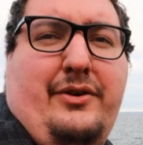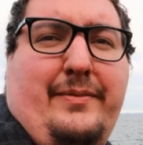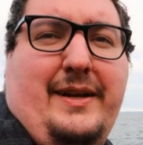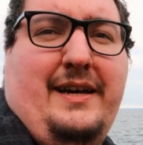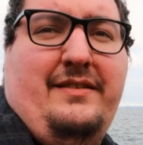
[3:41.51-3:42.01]

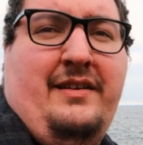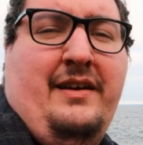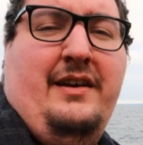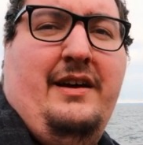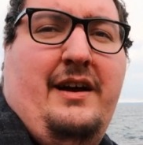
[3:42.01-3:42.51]
nonetheless
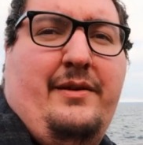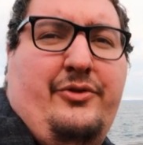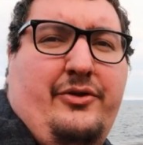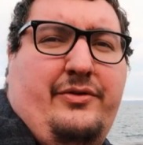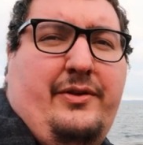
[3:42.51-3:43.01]
I'm
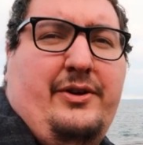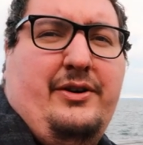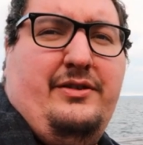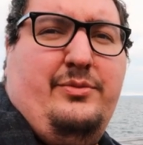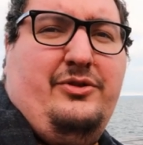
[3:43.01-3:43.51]
sure it's very
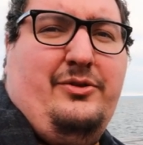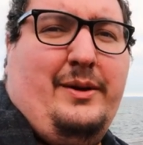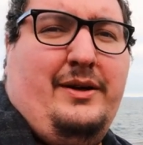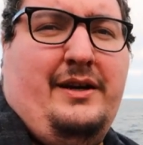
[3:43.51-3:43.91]
nice in the summer.